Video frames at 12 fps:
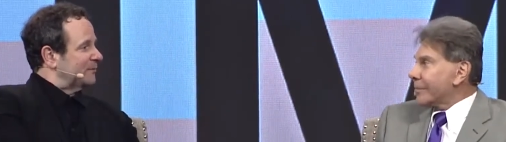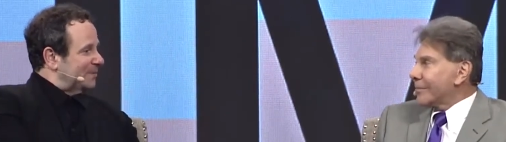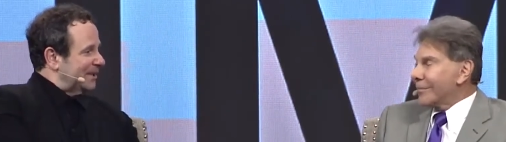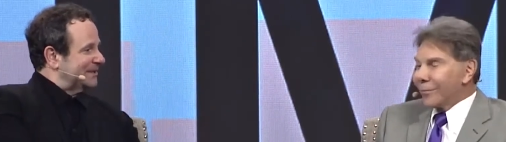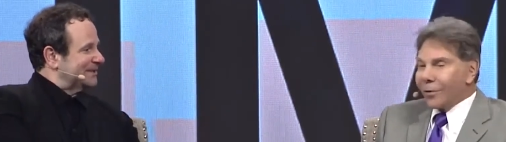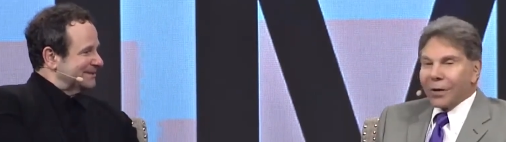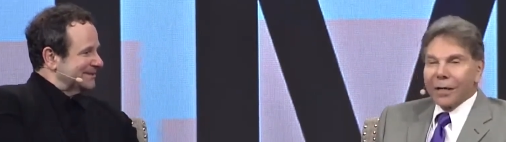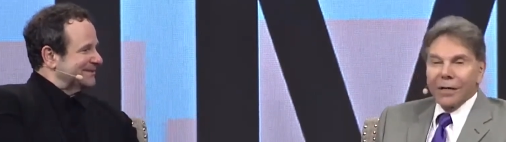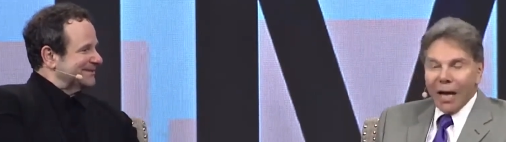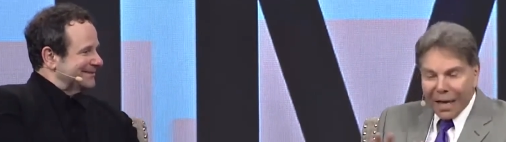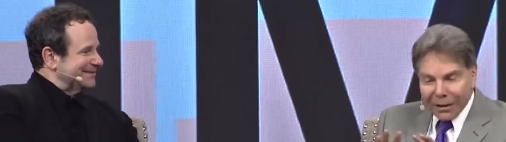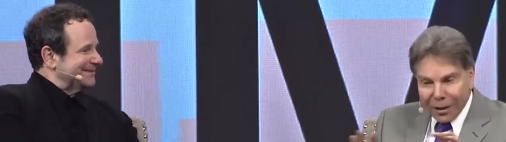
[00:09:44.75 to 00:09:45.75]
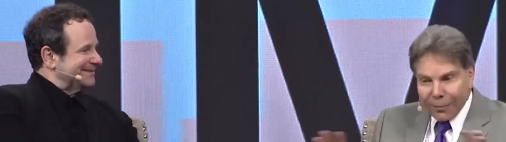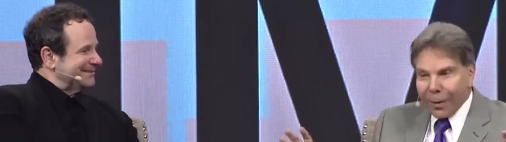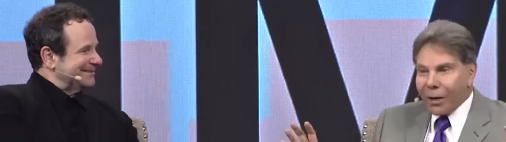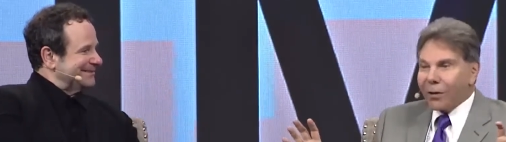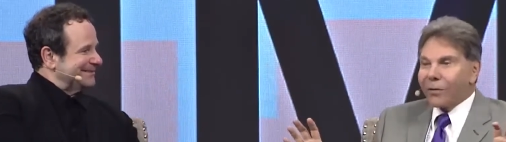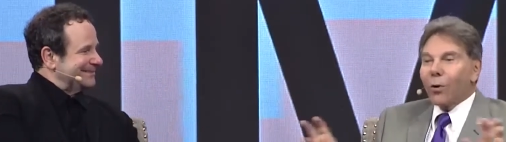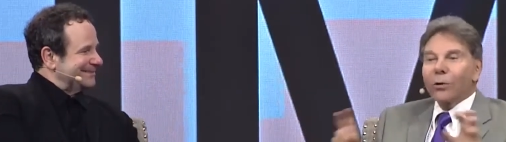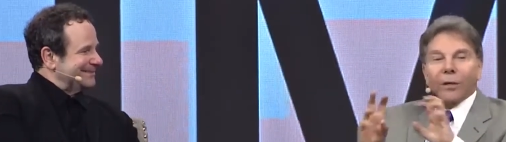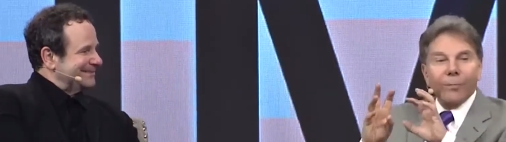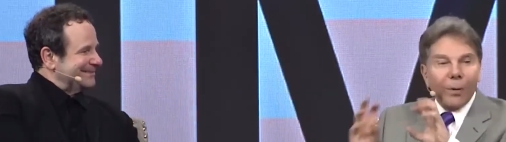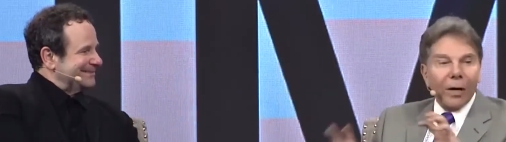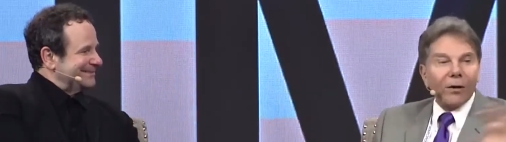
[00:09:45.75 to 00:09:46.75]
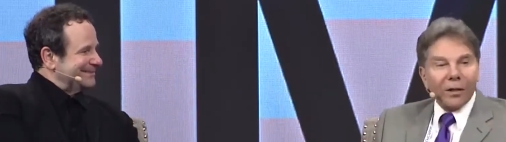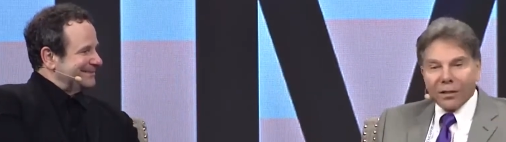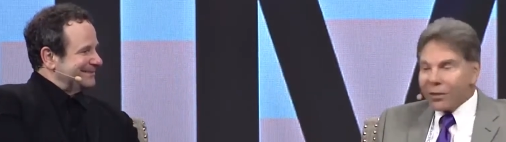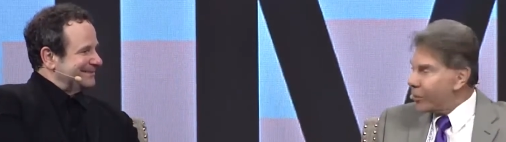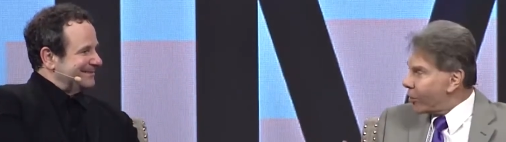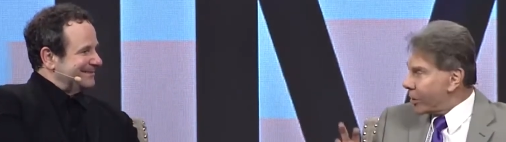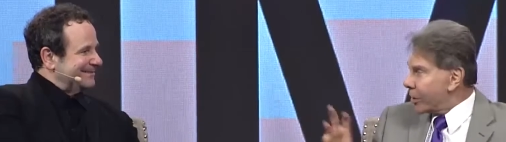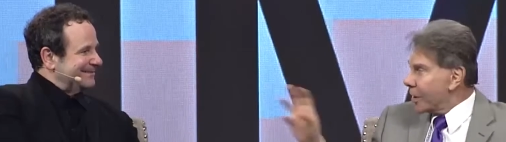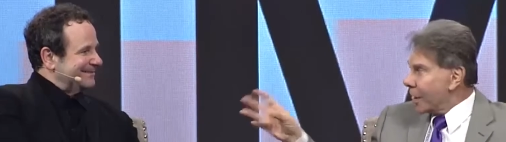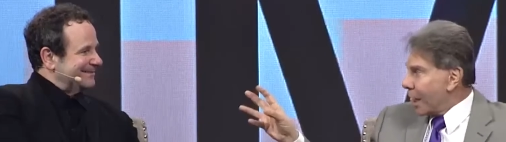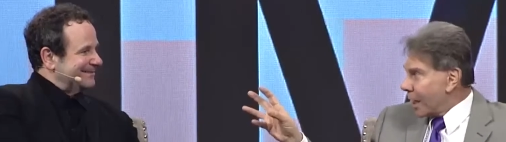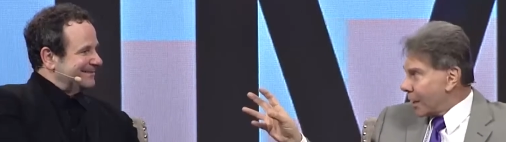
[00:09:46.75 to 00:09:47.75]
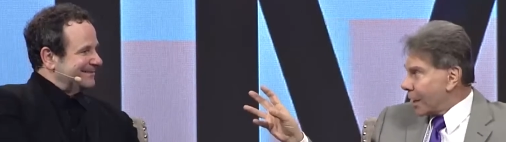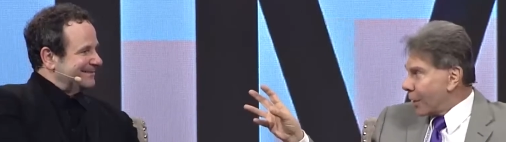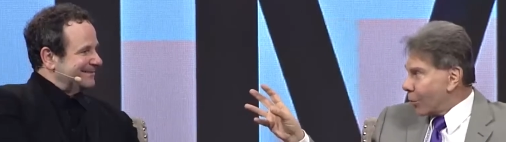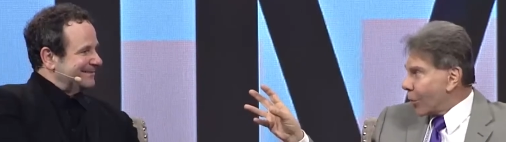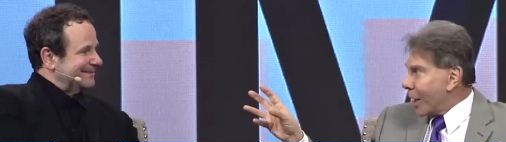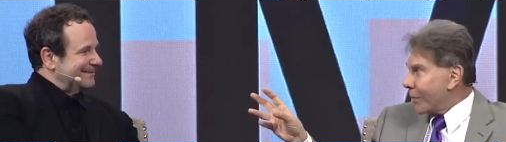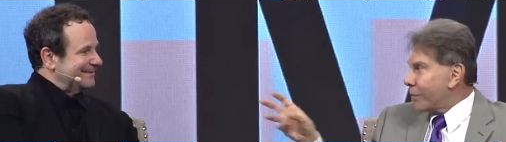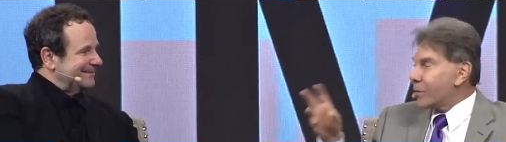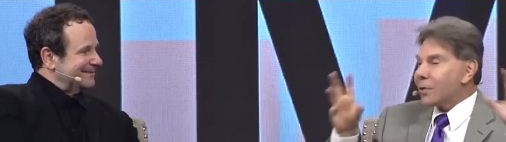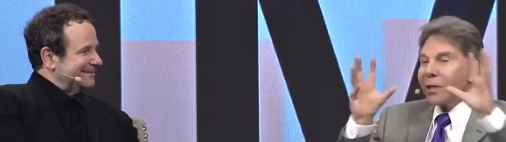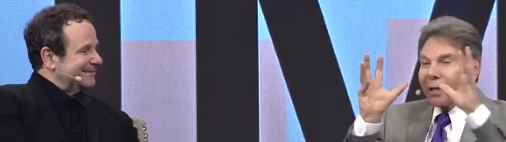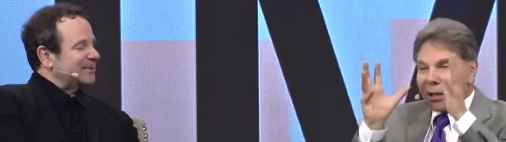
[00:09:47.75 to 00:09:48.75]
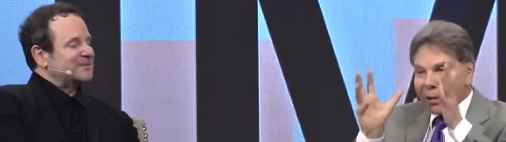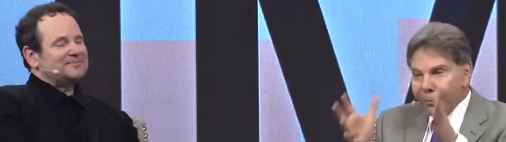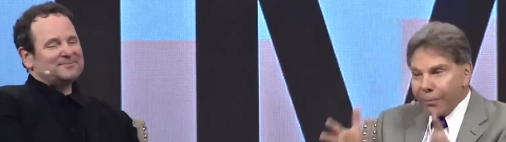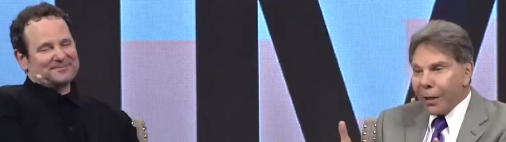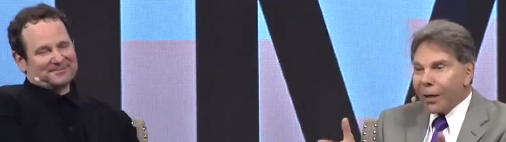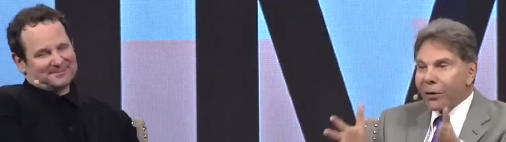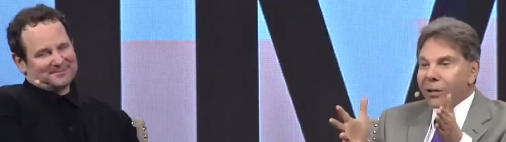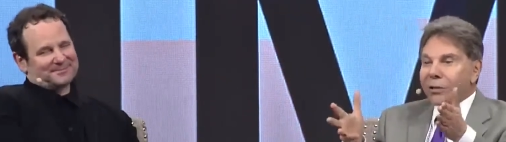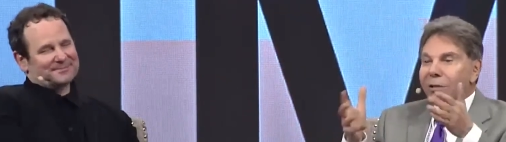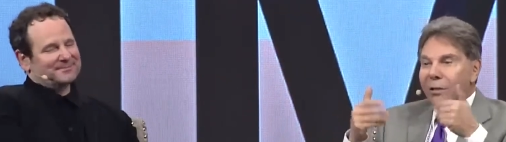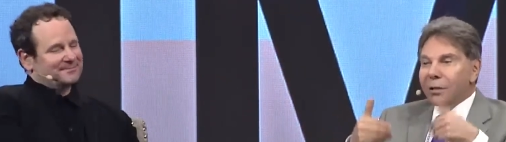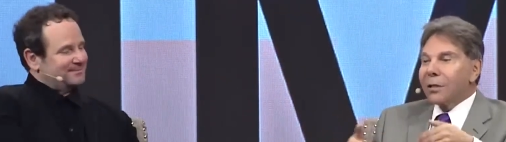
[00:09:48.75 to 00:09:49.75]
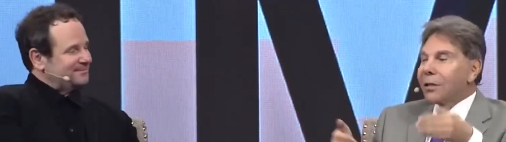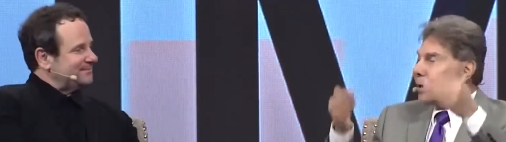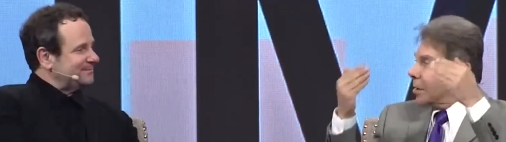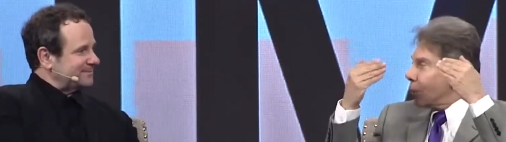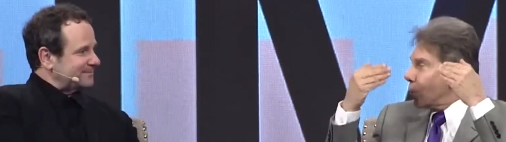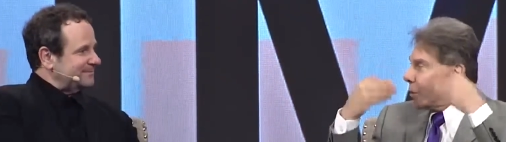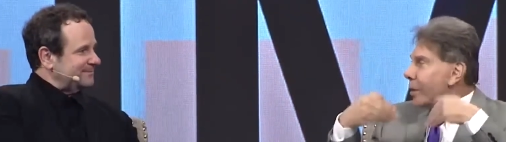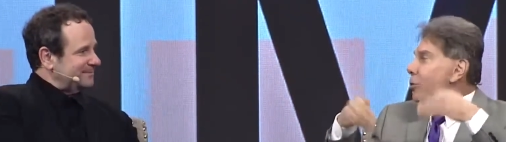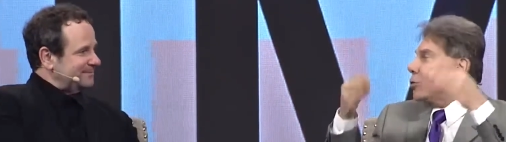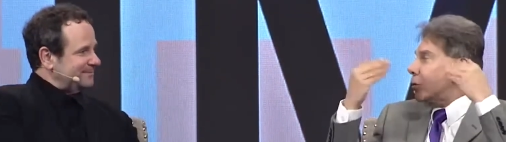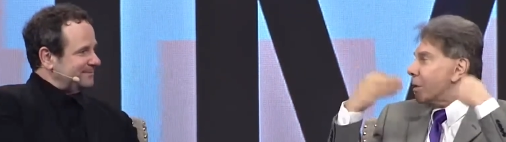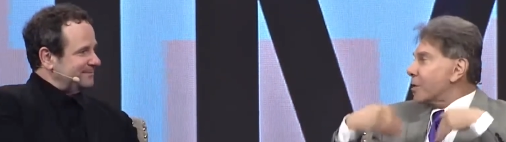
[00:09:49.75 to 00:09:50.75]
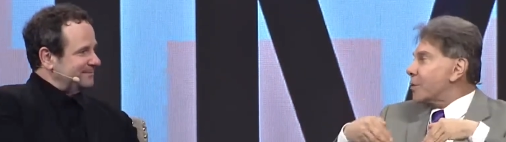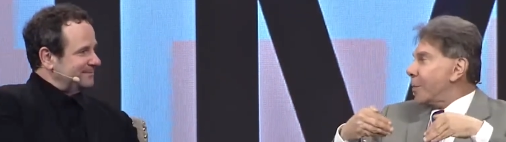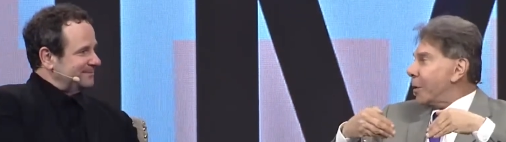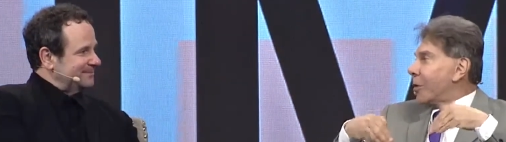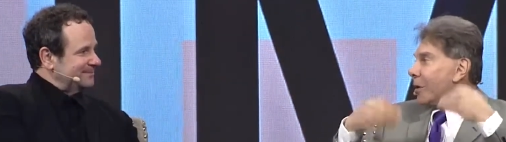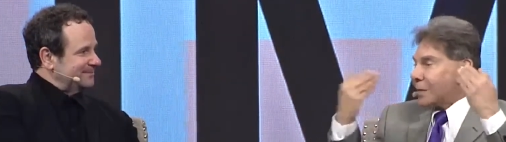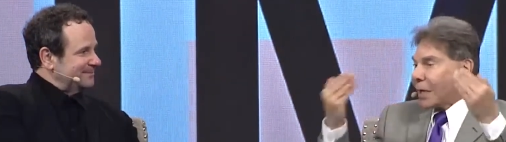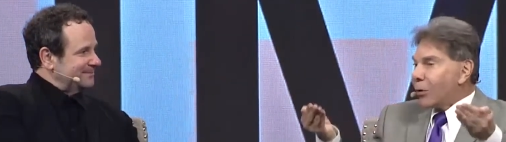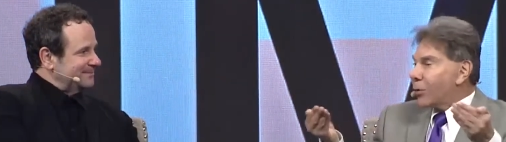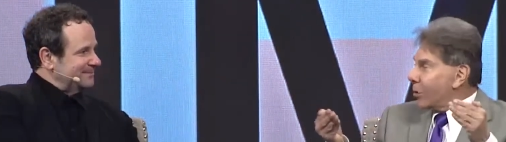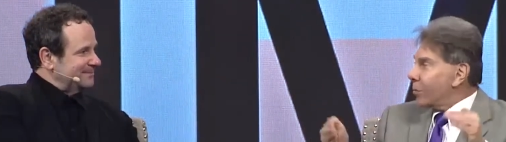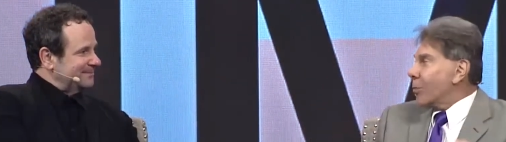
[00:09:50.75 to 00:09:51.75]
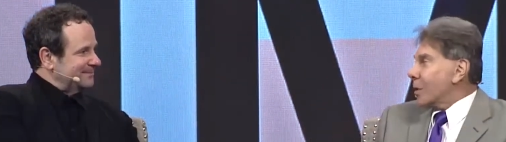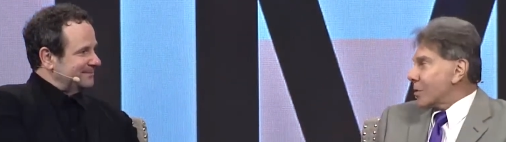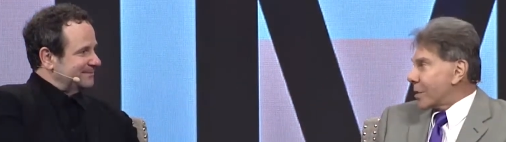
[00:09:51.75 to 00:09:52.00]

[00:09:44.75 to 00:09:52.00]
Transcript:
Speaker 1: opinions. Right, non-comparative. Don't compare it to your, our, our rivals. Compare it within your experience, how good was